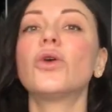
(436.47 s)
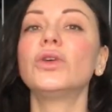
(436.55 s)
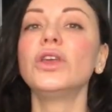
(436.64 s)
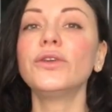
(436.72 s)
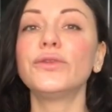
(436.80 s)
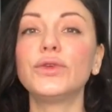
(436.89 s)

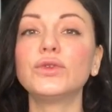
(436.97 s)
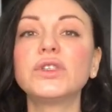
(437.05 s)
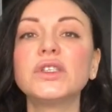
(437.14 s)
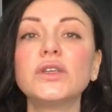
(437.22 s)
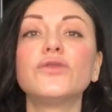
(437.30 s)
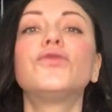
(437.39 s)
if you
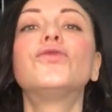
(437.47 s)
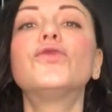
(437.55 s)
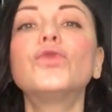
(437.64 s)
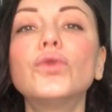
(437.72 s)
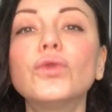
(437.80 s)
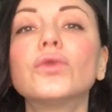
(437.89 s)
see
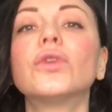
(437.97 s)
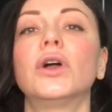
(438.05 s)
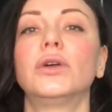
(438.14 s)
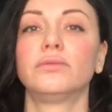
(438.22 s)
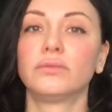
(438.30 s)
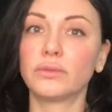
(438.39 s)
full
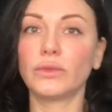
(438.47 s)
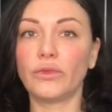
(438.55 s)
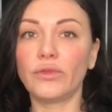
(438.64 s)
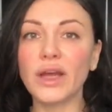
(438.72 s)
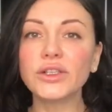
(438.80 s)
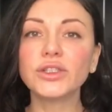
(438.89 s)

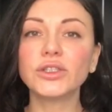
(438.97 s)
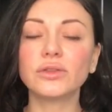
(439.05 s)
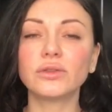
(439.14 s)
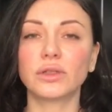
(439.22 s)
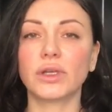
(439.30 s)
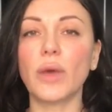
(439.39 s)

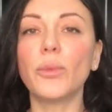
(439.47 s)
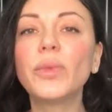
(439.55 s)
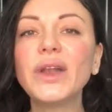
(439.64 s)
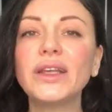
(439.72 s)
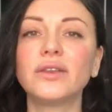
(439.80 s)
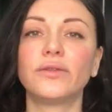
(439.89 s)
version,
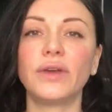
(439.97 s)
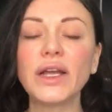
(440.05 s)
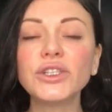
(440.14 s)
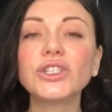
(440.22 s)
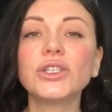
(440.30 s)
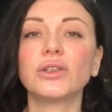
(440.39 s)
complete
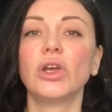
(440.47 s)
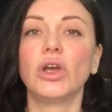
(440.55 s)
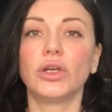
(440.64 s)
version,